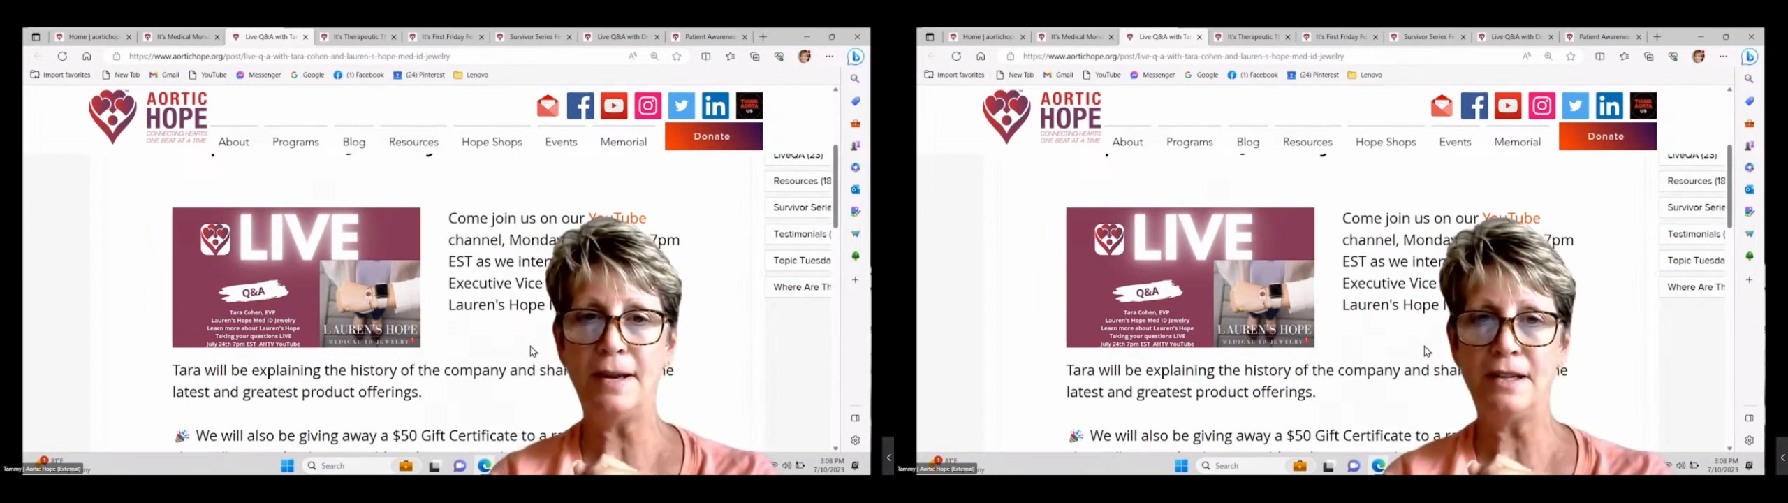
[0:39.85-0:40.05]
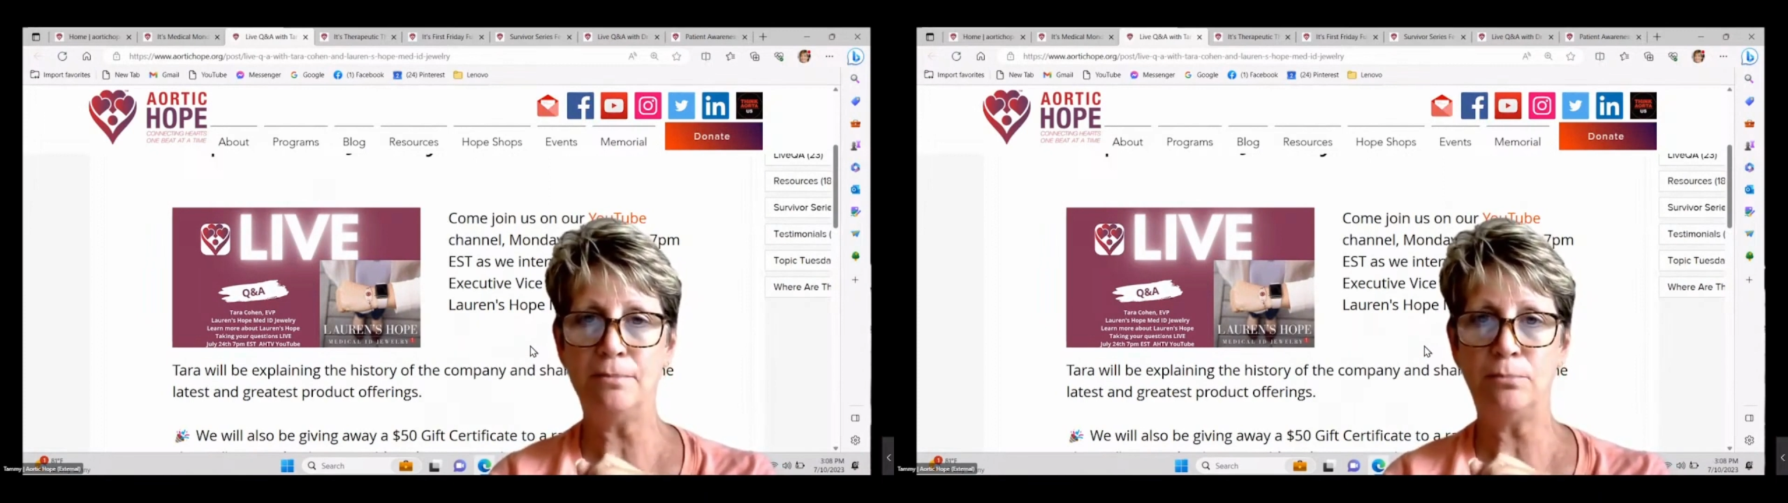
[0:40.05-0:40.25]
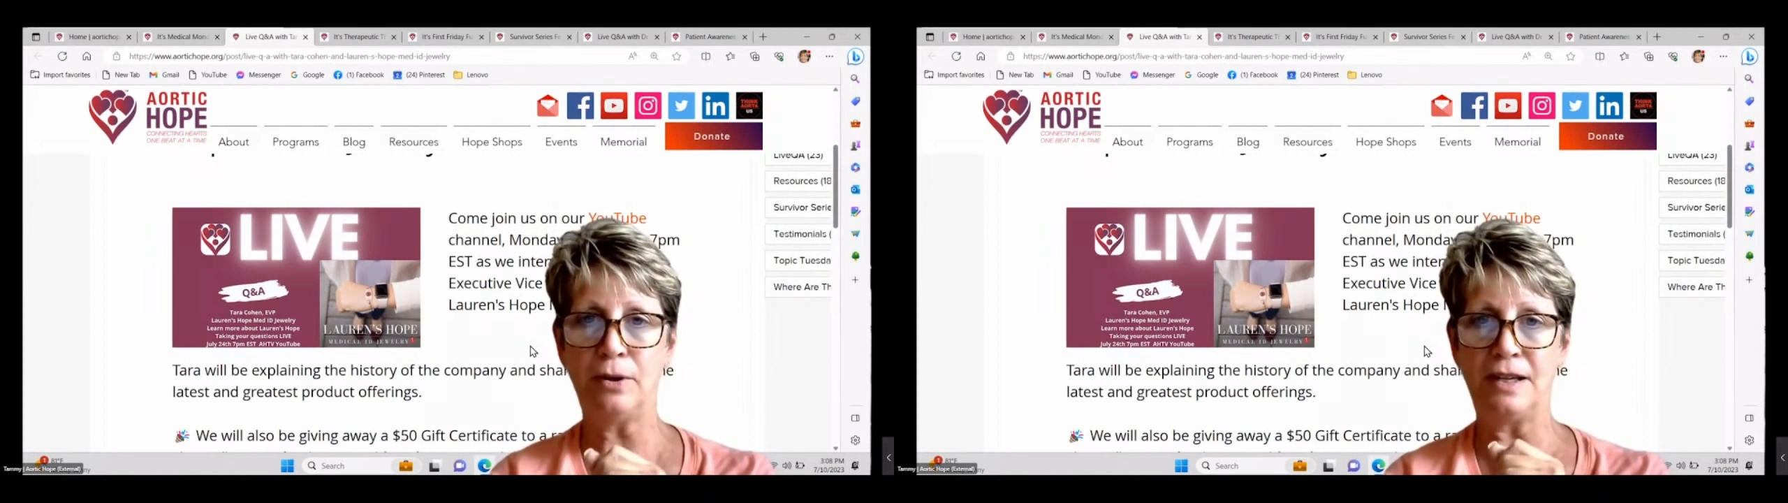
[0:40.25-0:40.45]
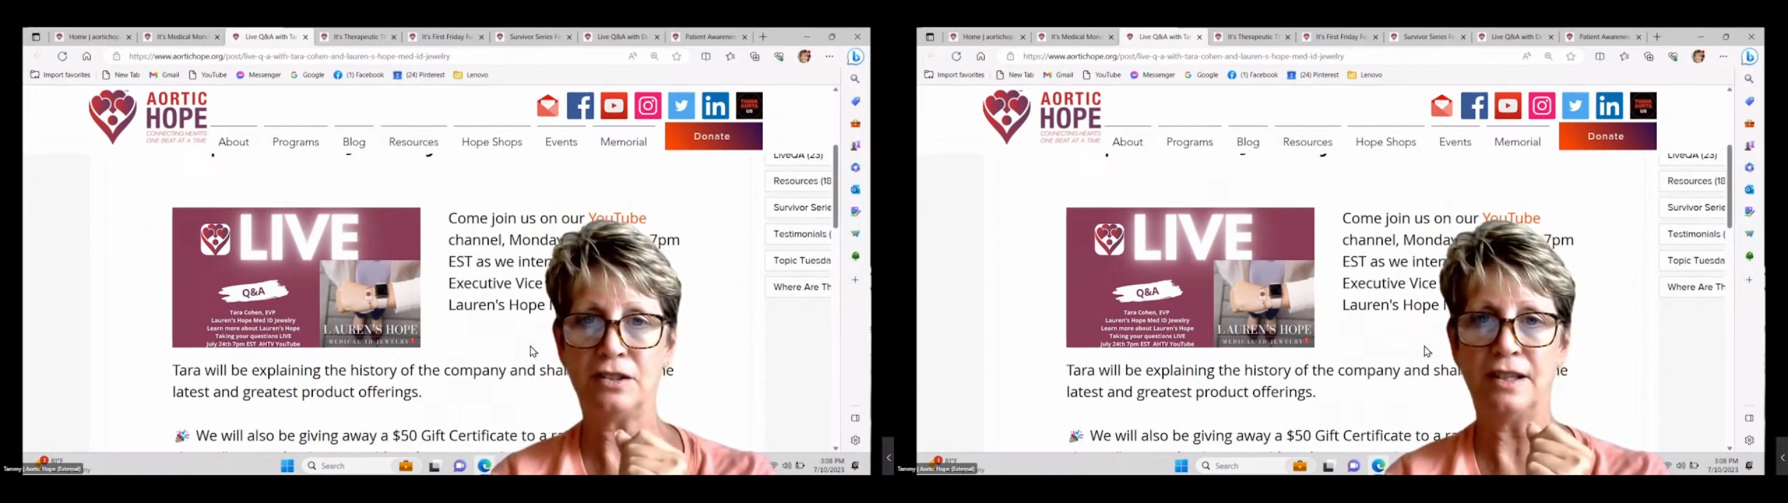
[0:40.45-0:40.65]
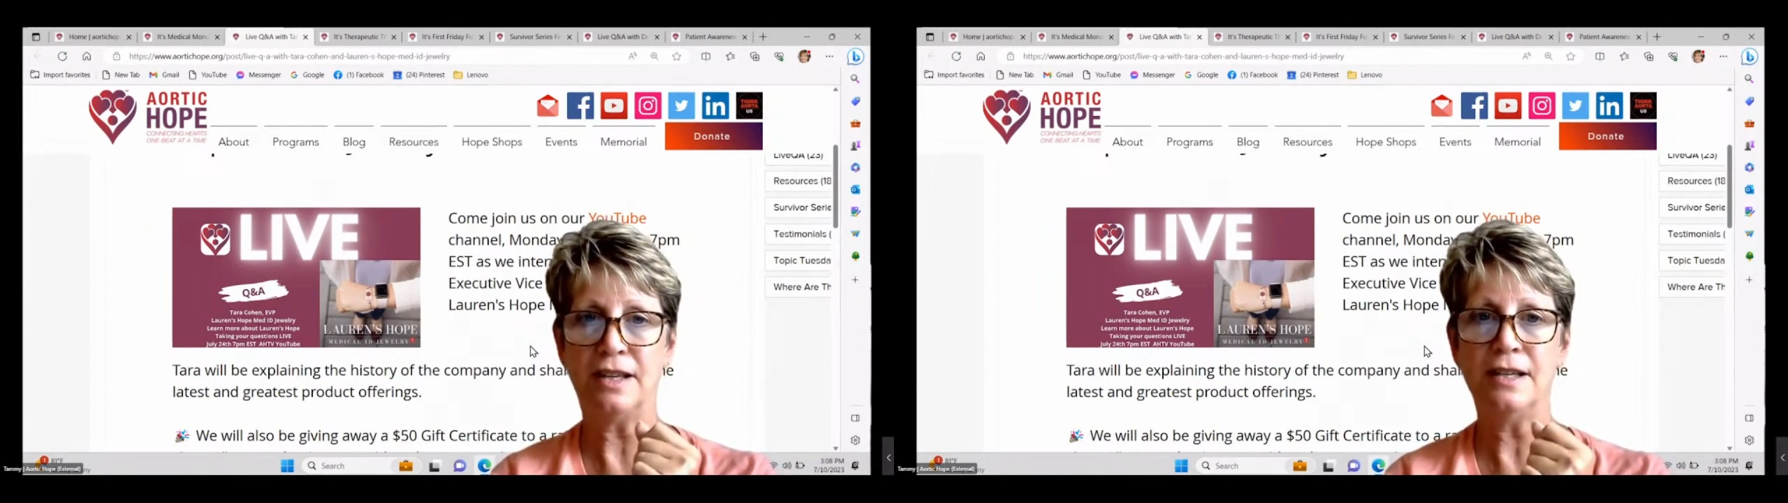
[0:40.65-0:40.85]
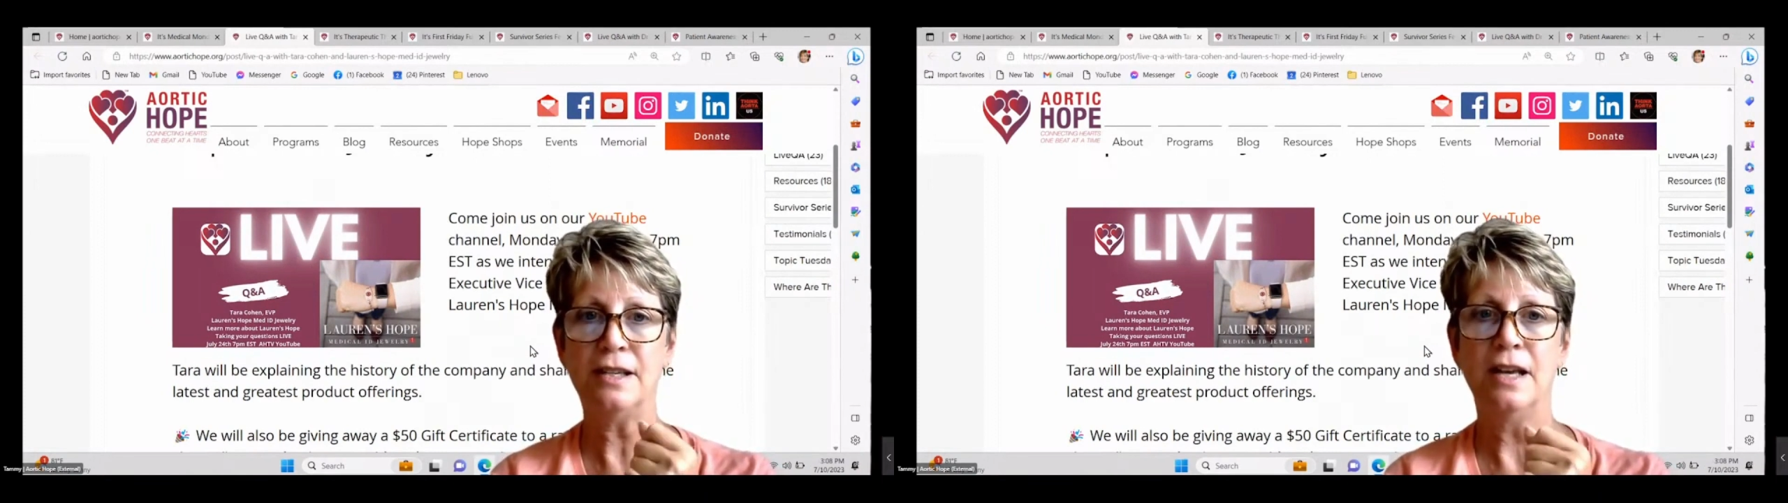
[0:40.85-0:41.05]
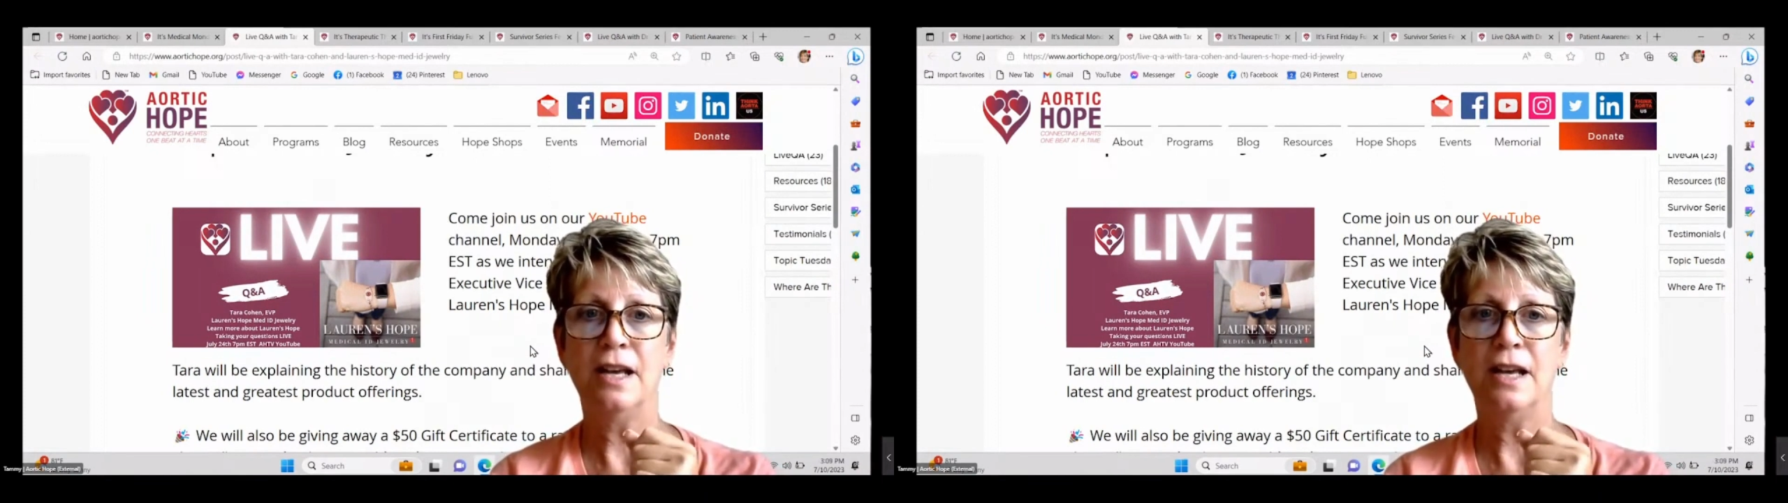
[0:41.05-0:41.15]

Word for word: ba- bracelet.